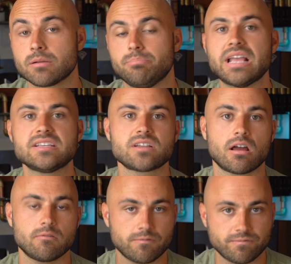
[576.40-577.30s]
they're based
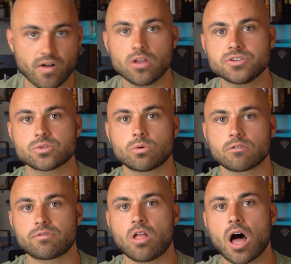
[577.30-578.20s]
on false or
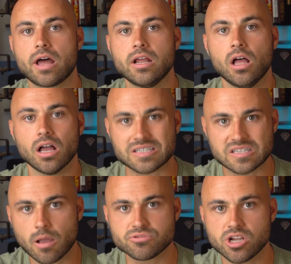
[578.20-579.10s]
flawed
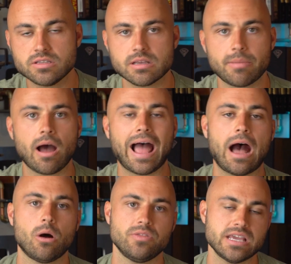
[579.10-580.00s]
assumptions about
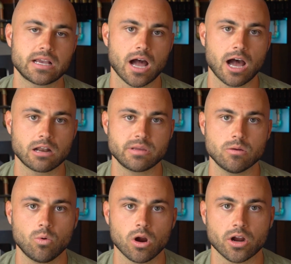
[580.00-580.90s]
how the economy
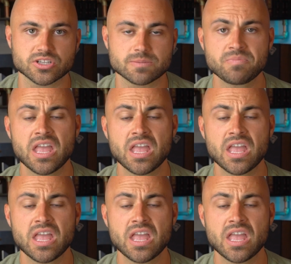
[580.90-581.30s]
works.